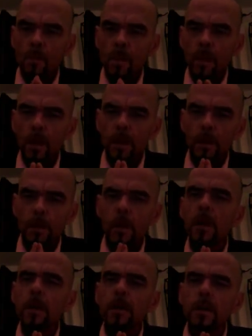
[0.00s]
In
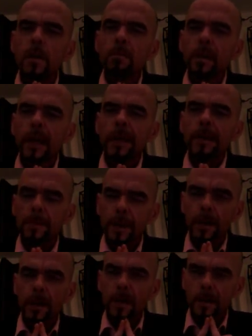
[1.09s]
your blatant opinion, has